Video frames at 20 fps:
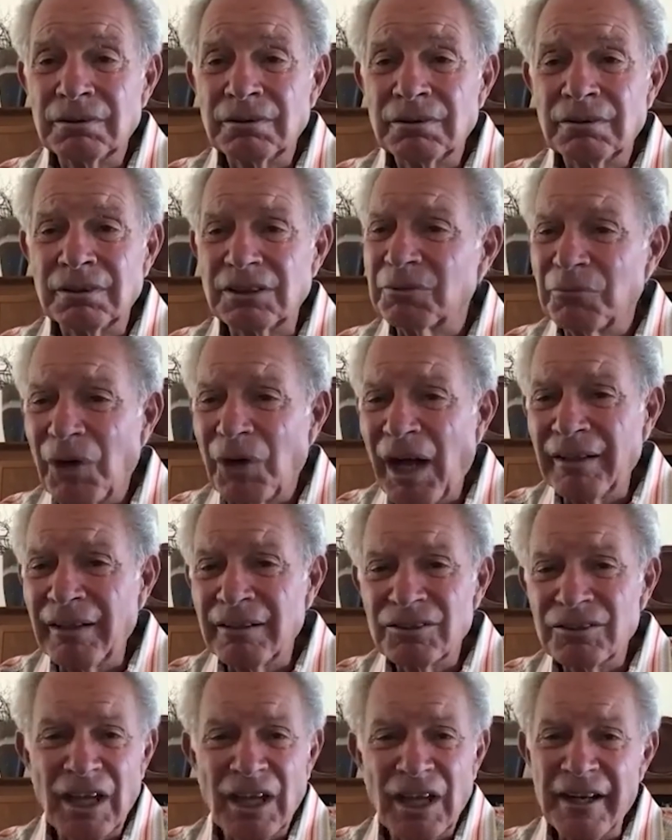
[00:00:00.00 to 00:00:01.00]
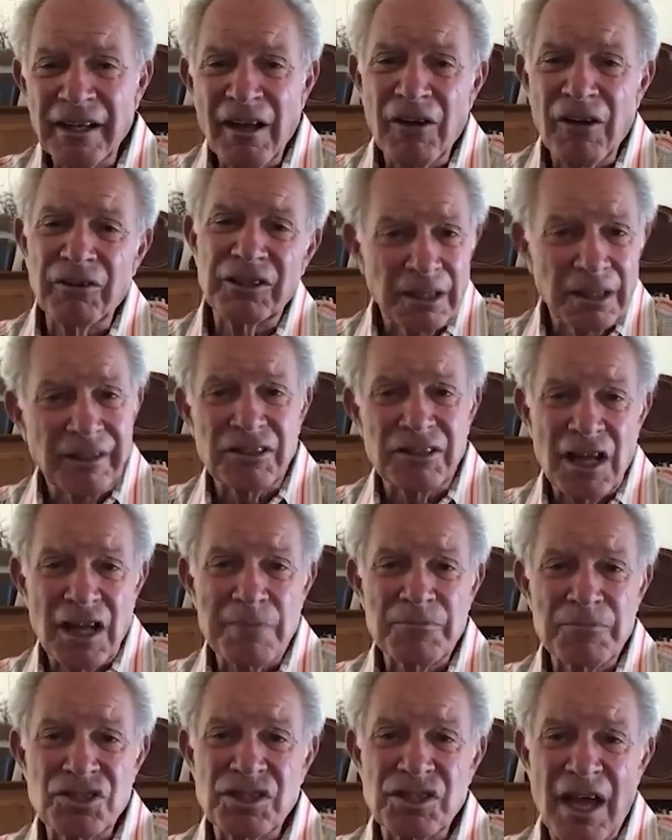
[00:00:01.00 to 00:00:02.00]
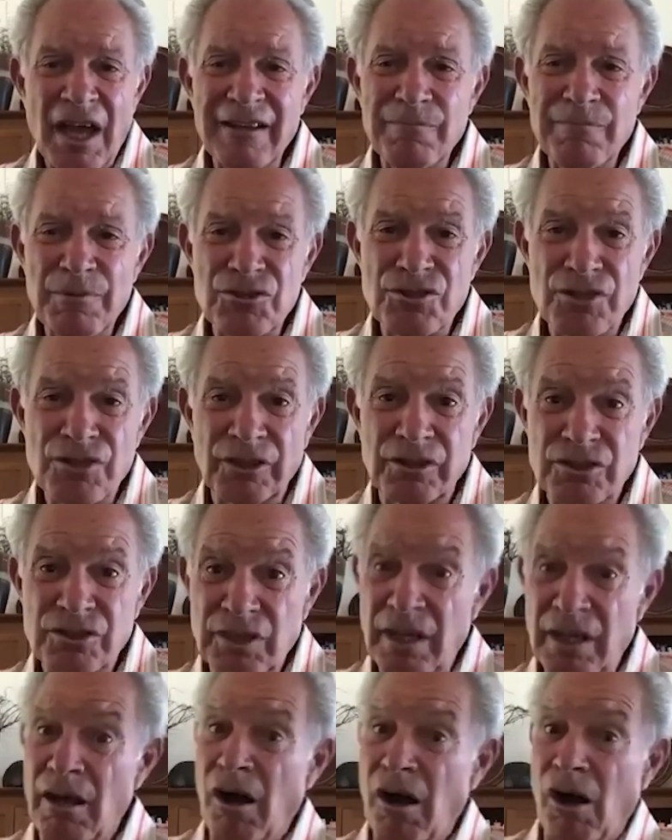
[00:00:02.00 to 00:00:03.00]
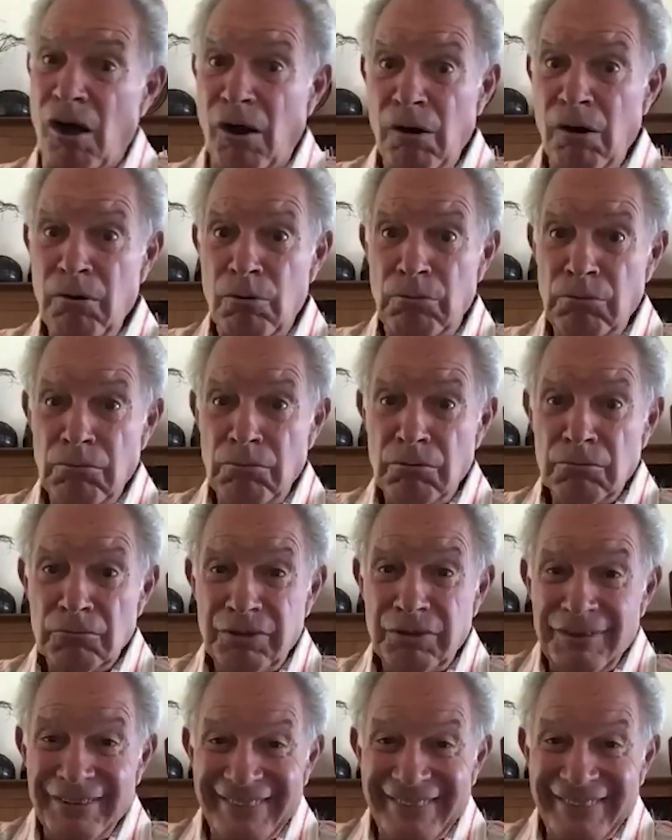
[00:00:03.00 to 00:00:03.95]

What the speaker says: They said, what? Siding O. Because I'm going to say I'm in the siding business. You're going to say, oh.